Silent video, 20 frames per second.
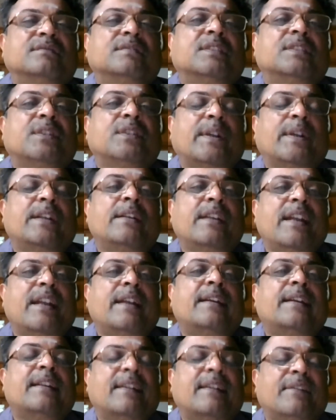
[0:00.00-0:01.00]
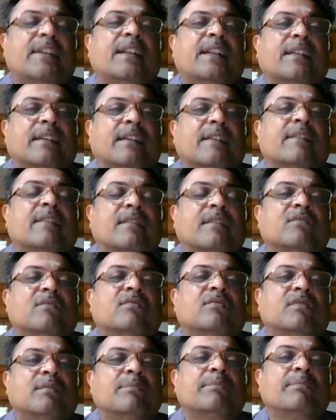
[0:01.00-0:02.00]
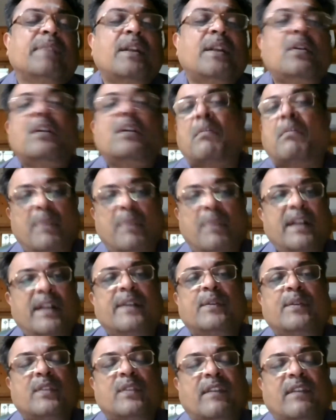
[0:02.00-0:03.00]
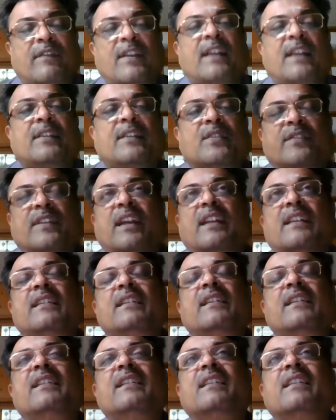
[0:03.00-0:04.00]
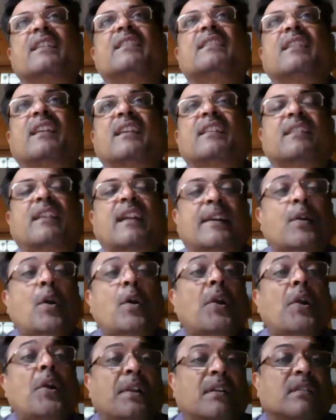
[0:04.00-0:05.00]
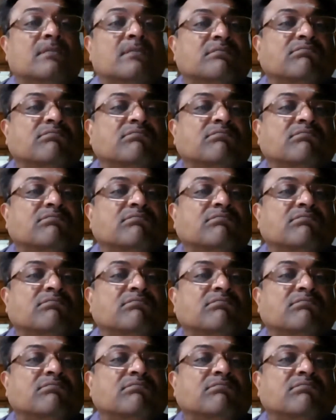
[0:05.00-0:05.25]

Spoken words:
28(11) may not apply to the facts of Canon India's case at all.